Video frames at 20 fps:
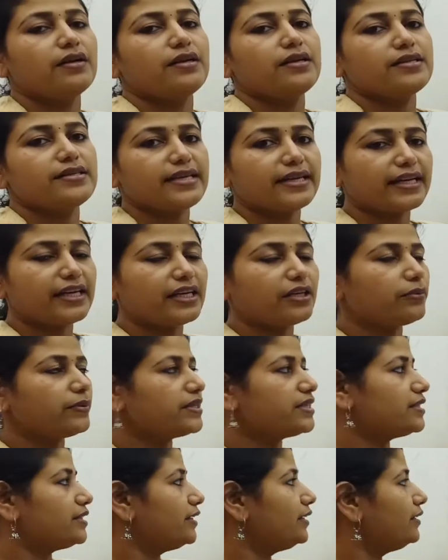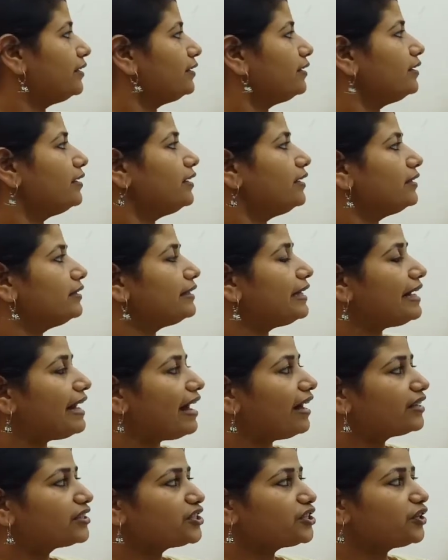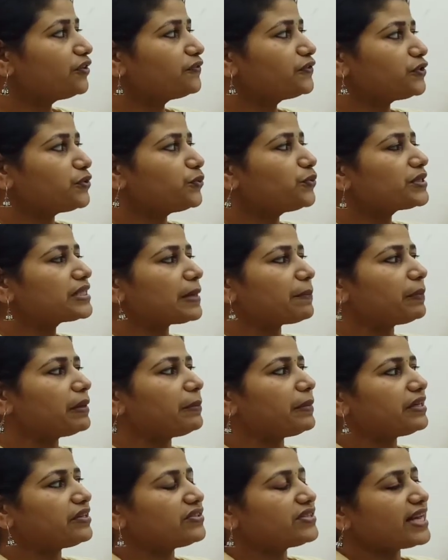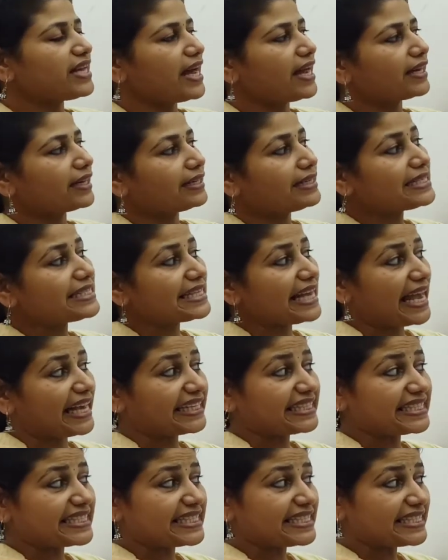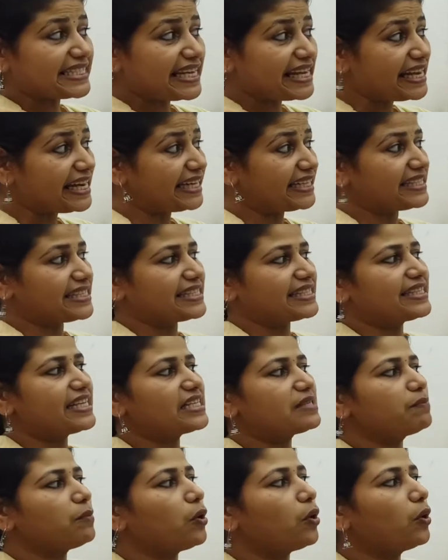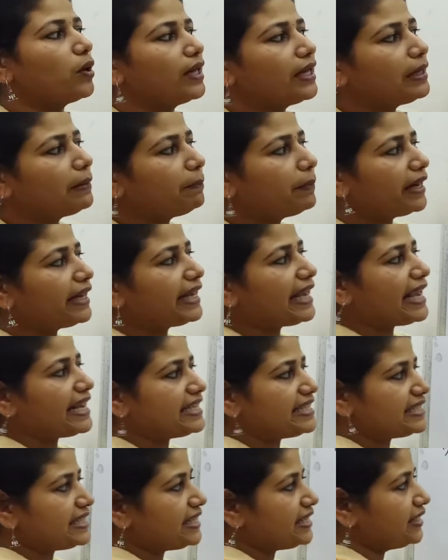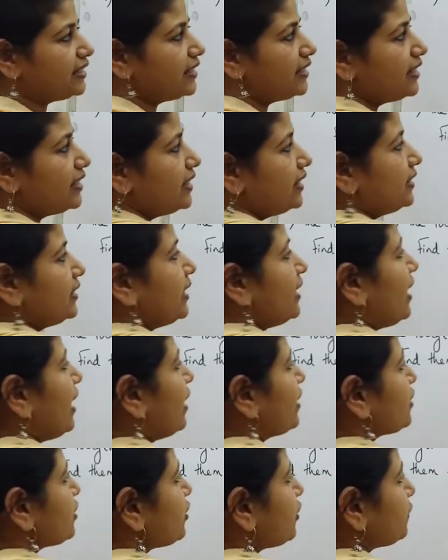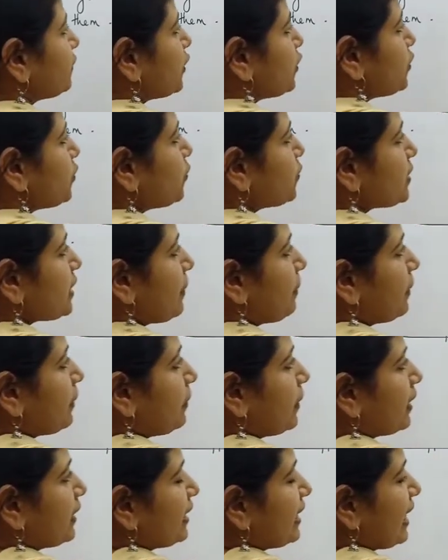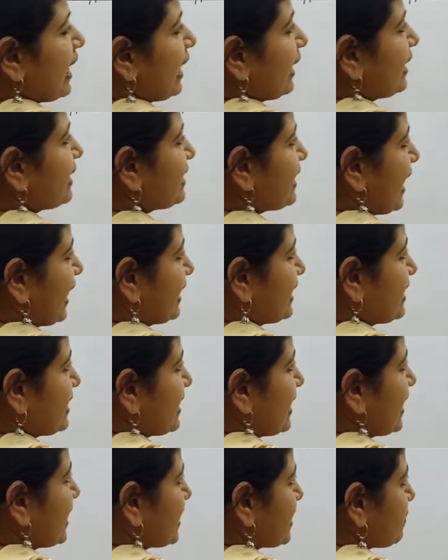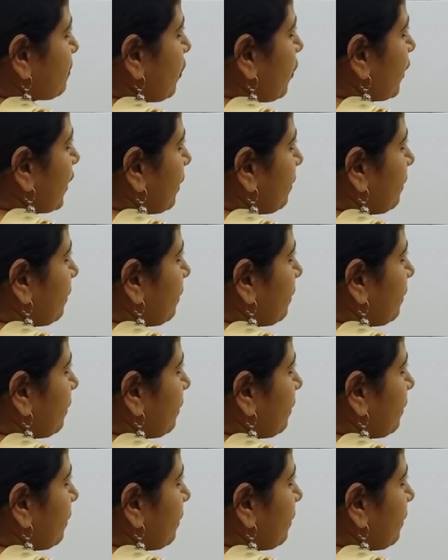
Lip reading: Second question. The larger of two supplementary angles exceeds the smaller by 18. The larger of the two supplementary angles exceeds smaller